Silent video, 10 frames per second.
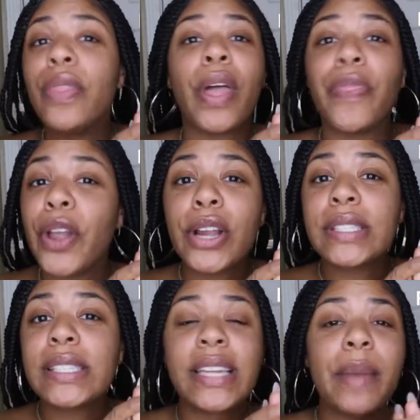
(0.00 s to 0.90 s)
The third
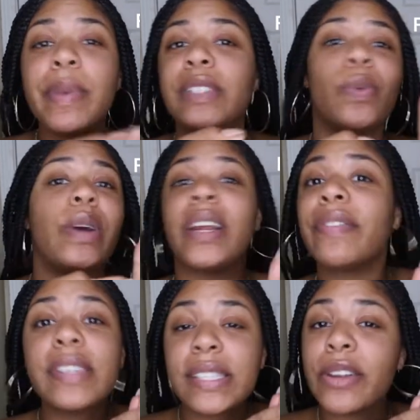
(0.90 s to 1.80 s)
step is
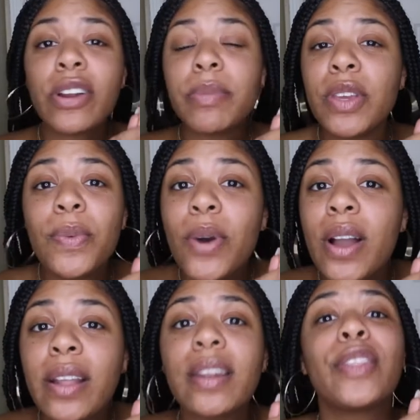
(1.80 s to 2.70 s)
whatever serum you
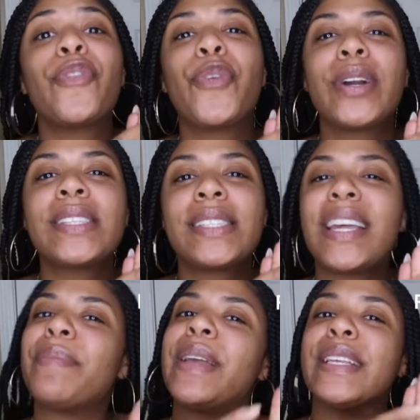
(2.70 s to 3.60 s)
want. The fourth
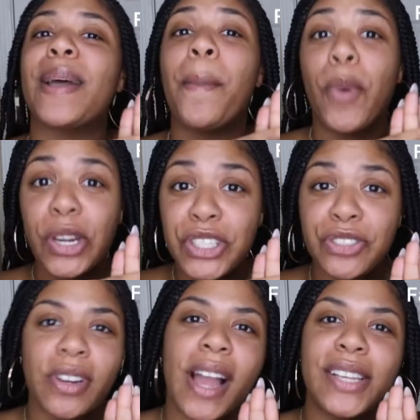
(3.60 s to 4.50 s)
step is a
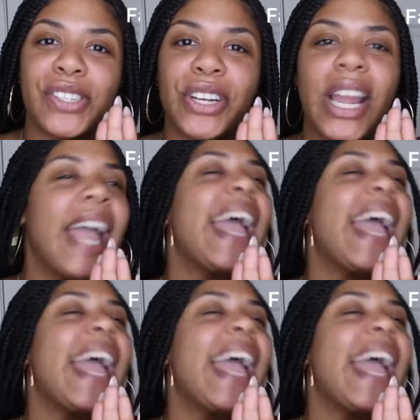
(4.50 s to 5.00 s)
moisturizer.